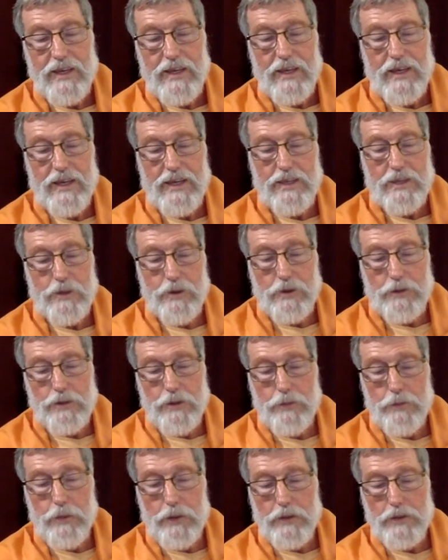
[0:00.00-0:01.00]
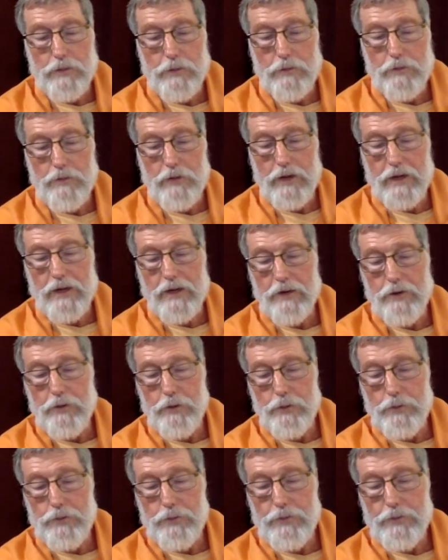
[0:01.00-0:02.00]
It's also possible to find a
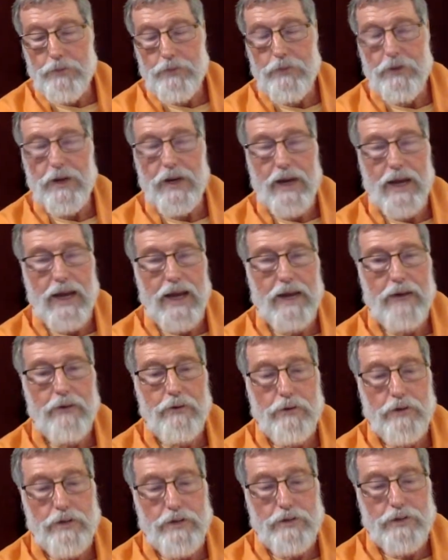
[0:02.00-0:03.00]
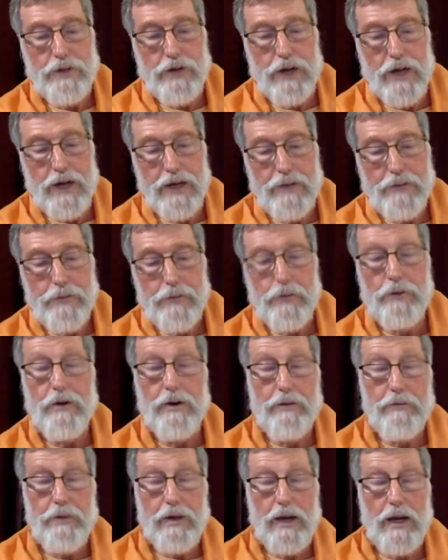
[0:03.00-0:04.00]
group or a clan or a tribe or
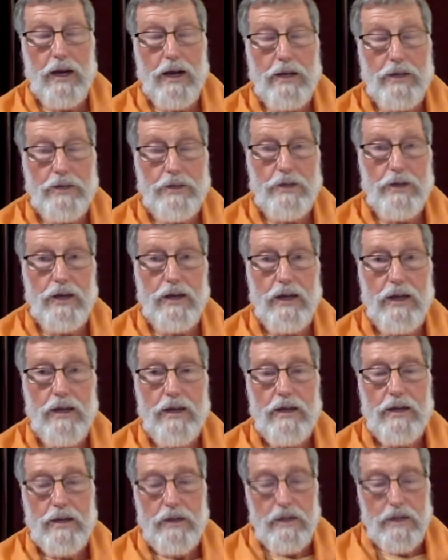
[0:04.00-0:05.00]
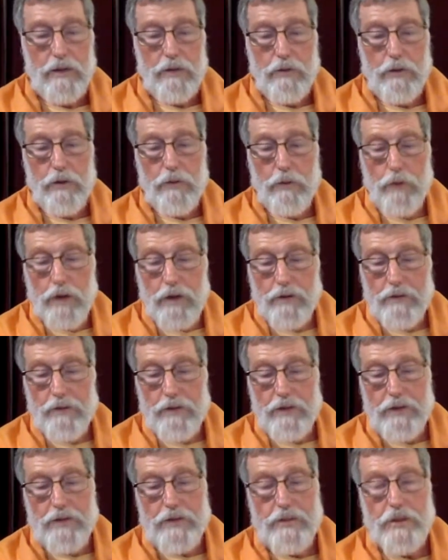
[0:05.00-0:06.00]
even a country where one of
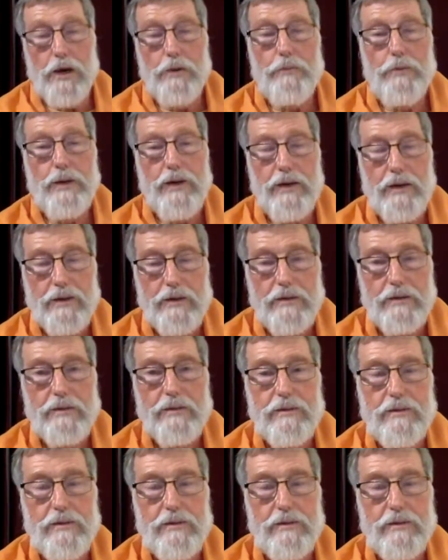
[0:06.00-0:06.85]
these dominate.